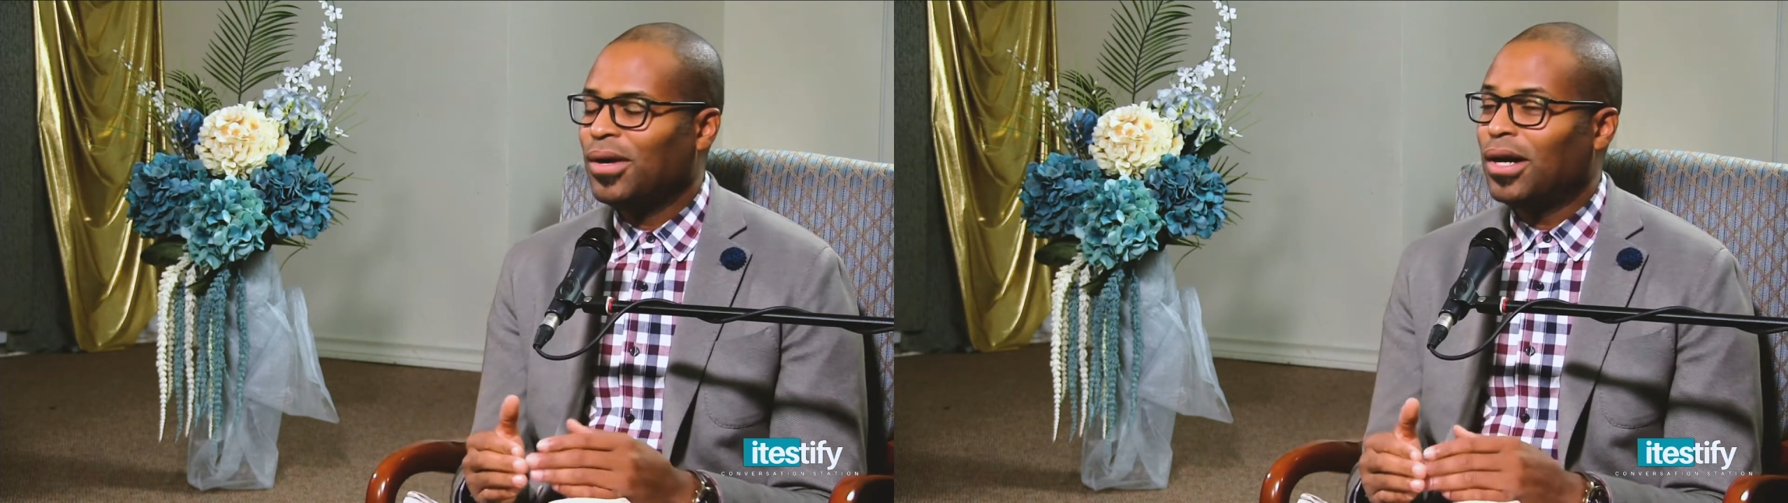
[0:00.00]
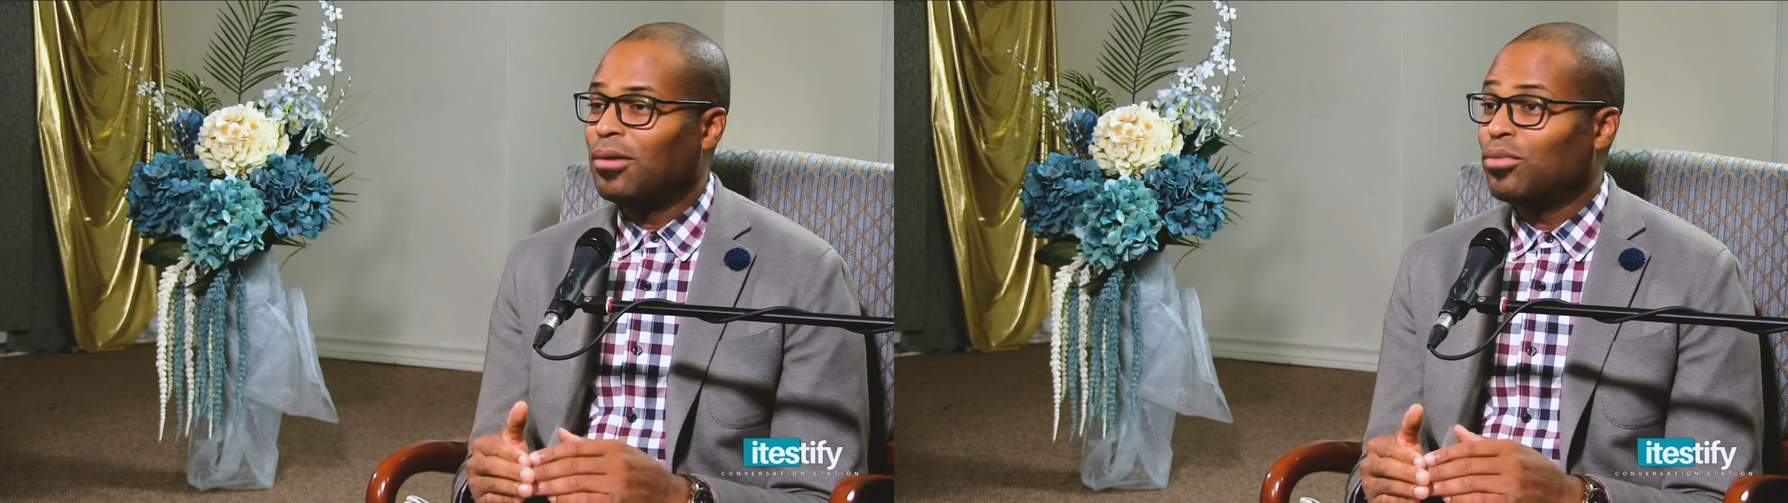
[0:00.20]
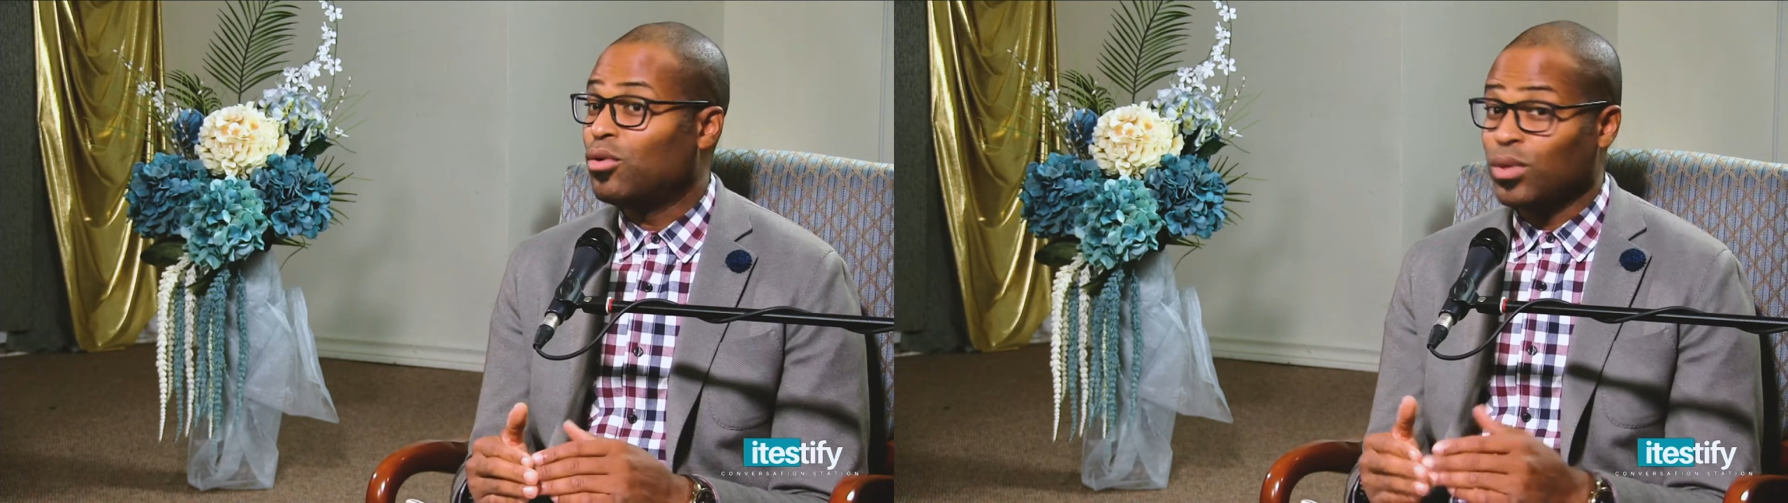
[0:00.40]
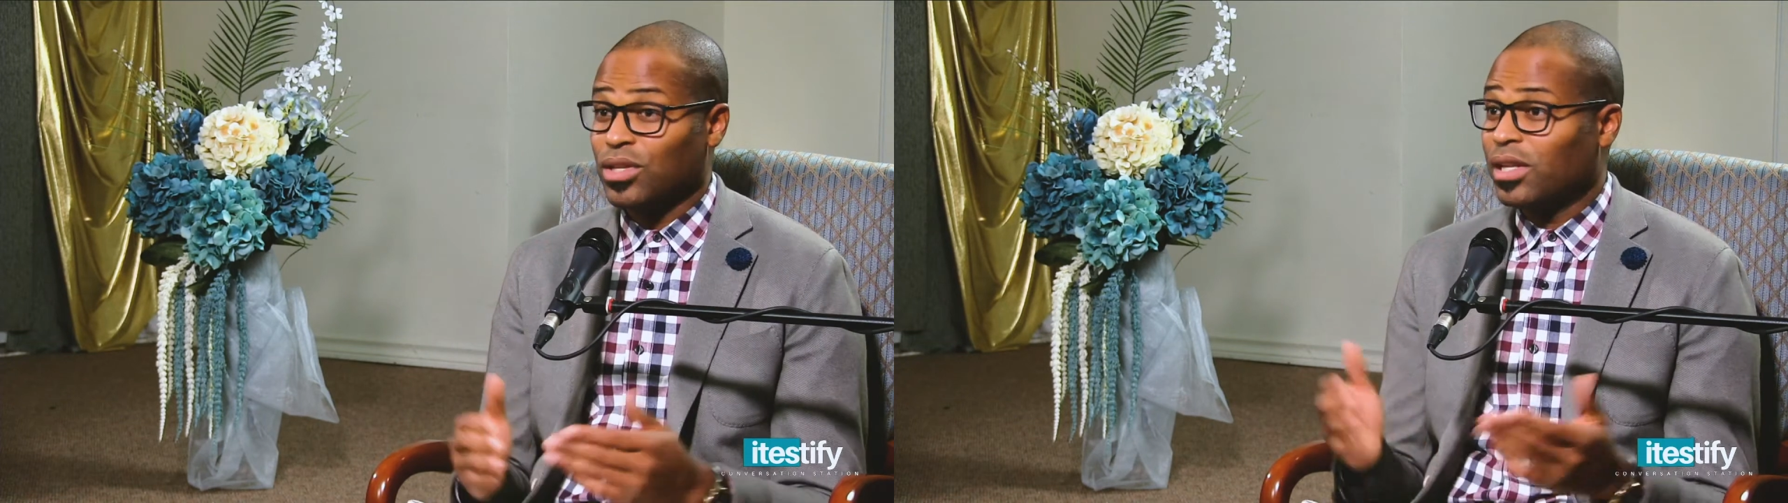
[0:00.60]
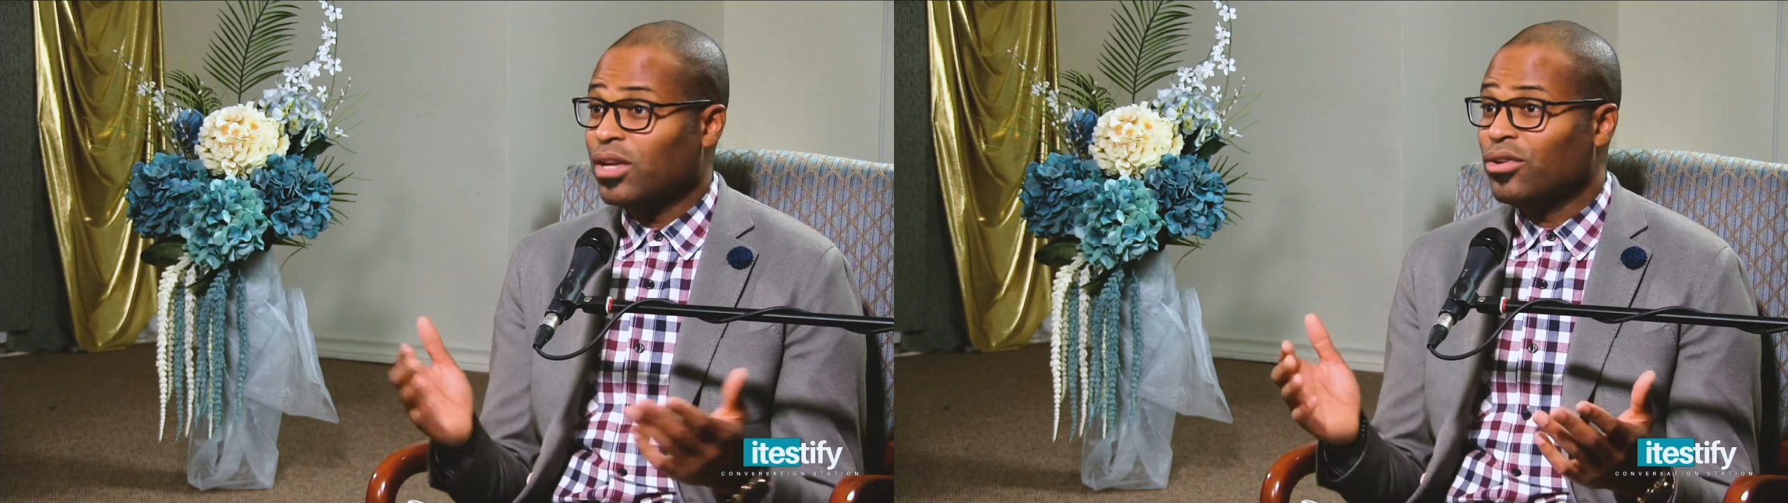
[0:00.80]
who was a
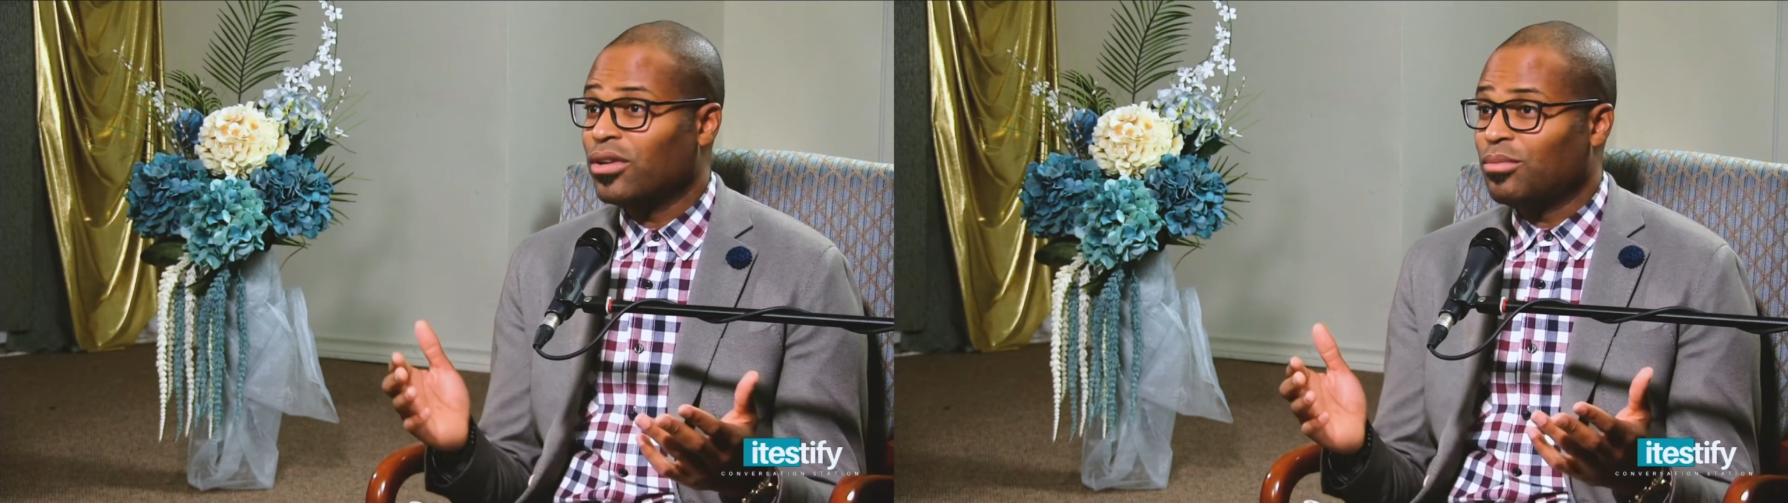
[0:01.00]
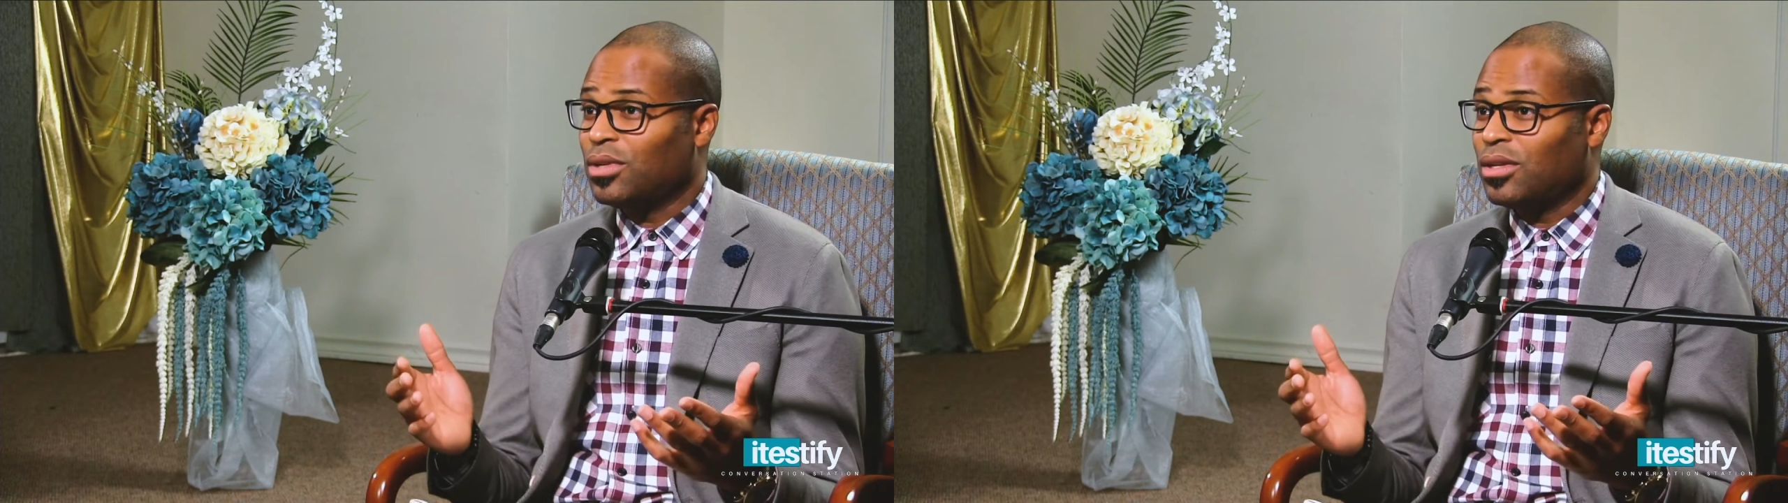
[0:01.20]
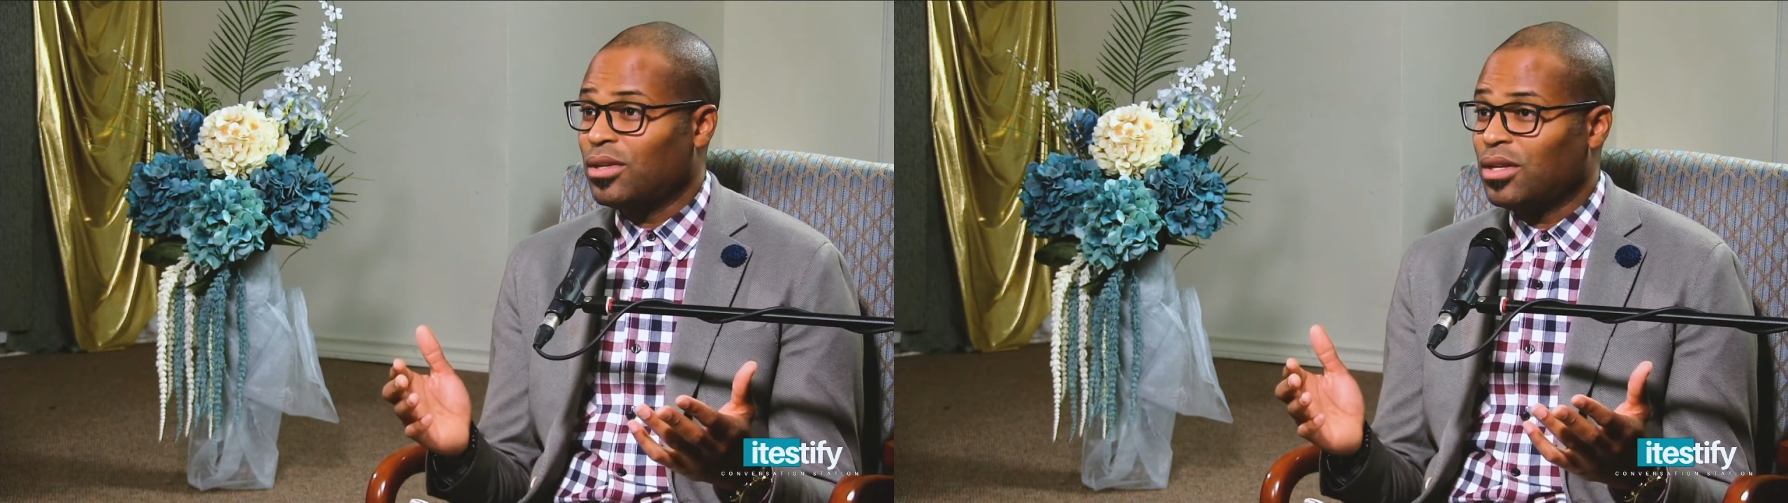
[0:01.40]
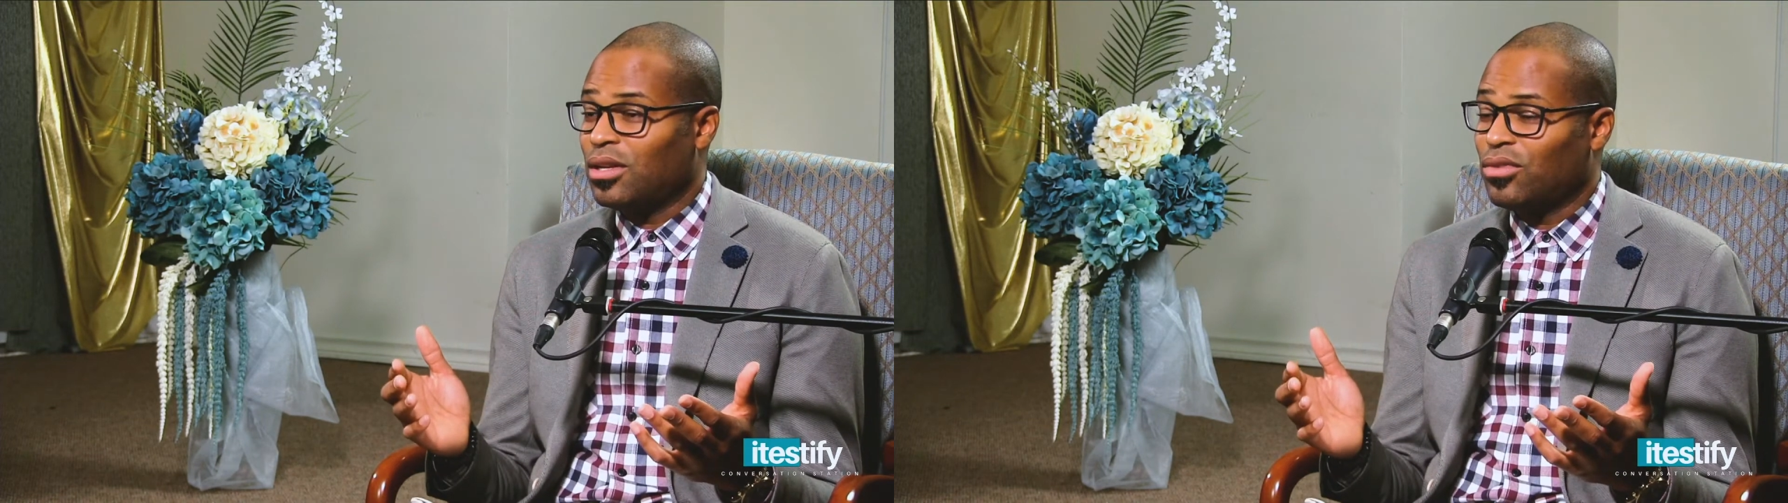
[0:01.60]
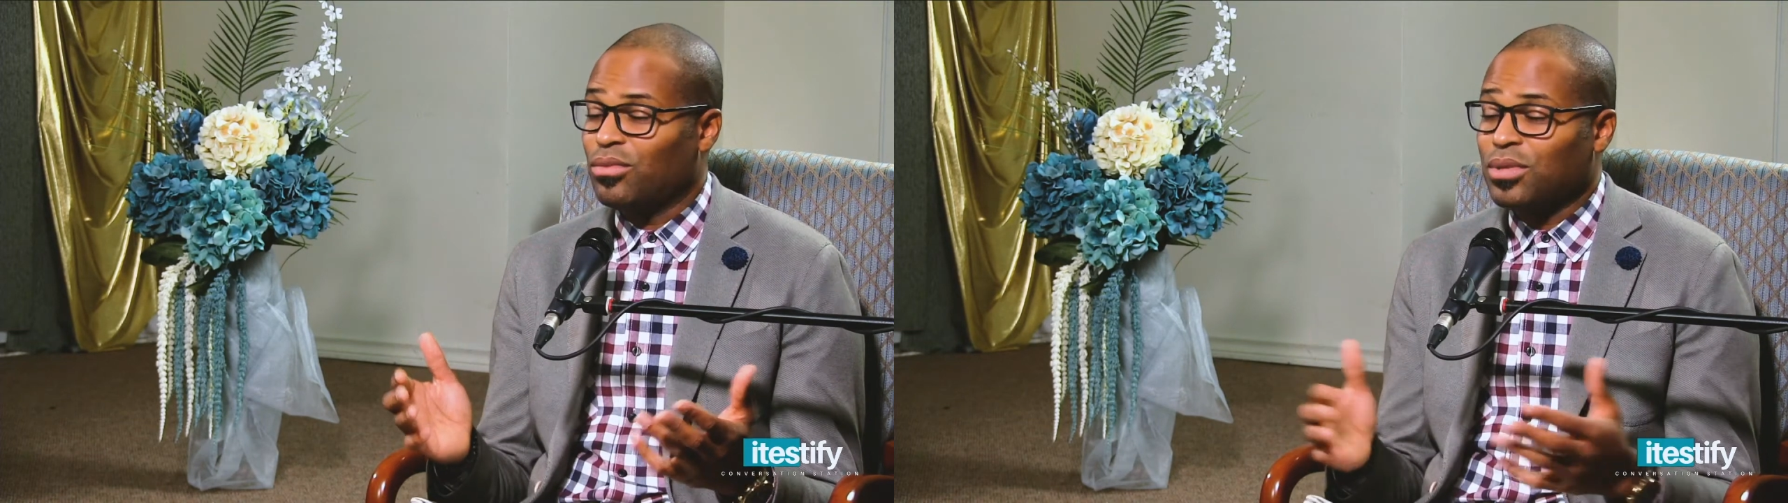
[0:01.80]
leader in and
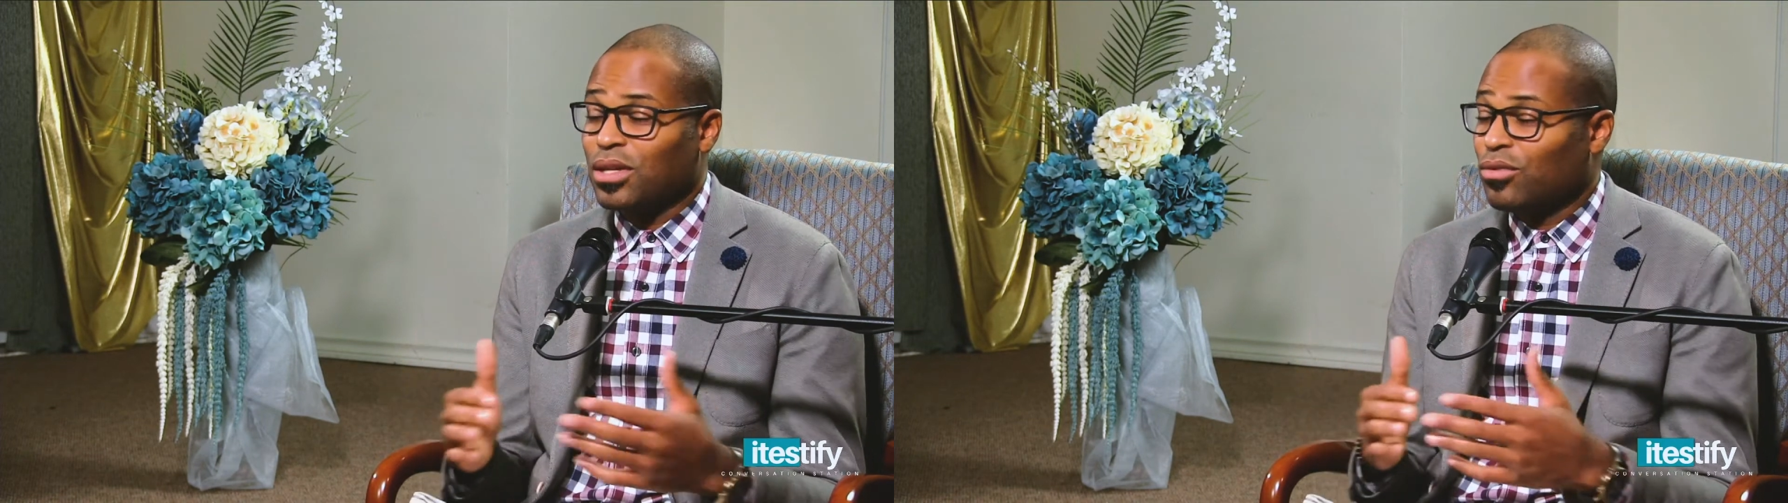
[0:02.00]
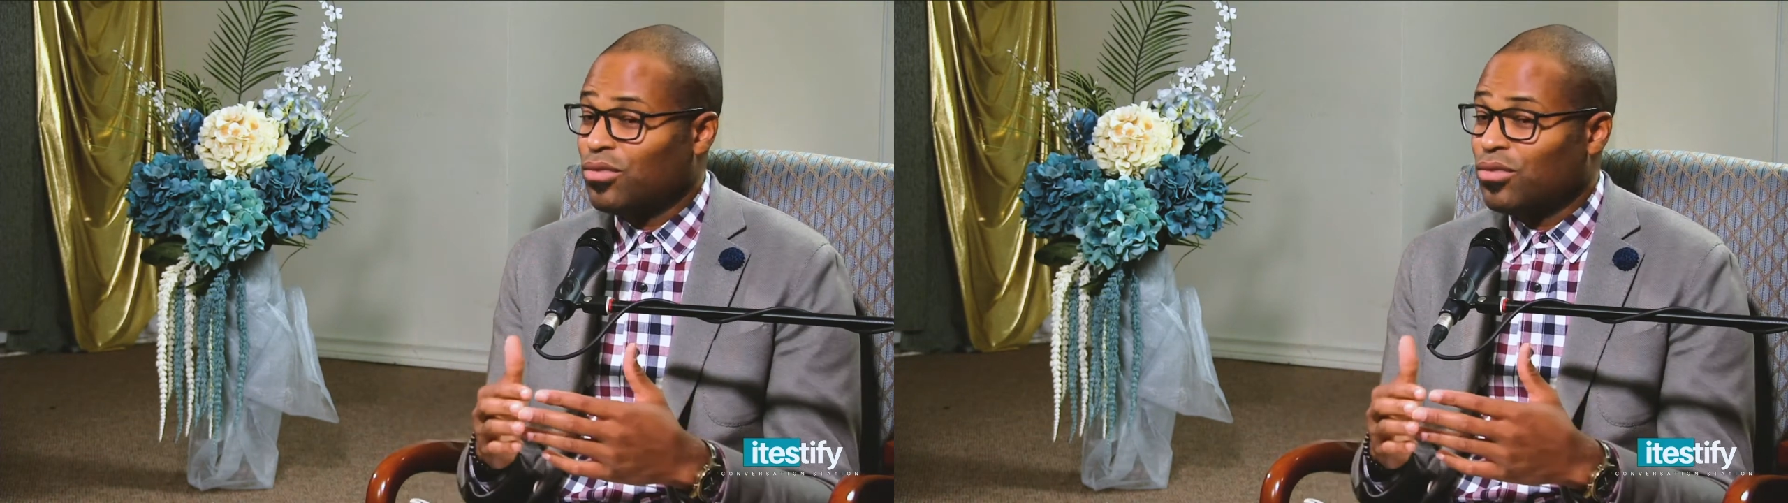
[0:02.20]
of himself.